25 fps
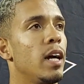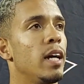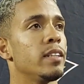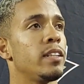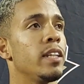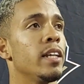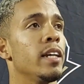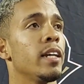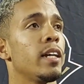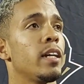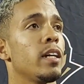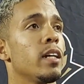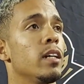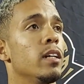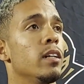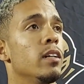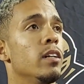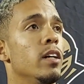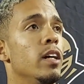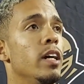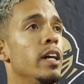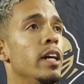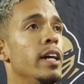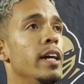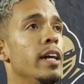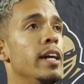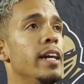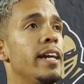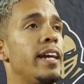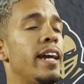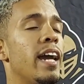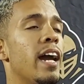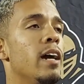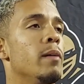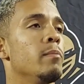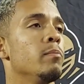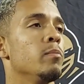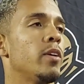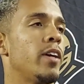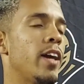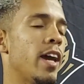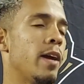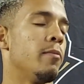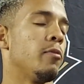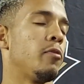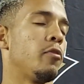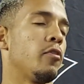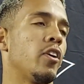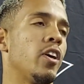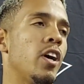I think it
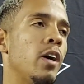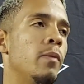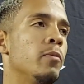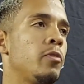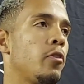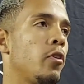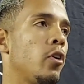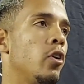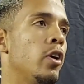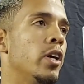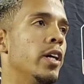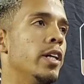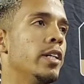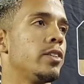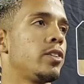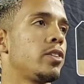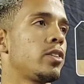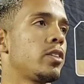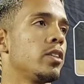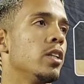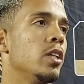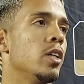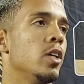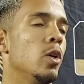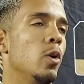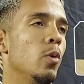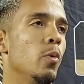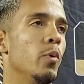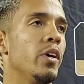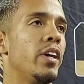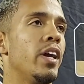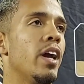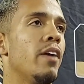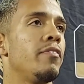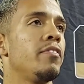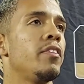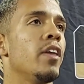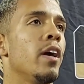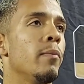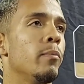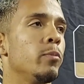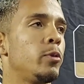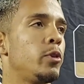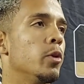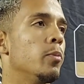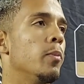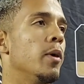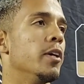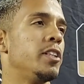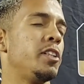came from us. We gave them
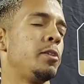too much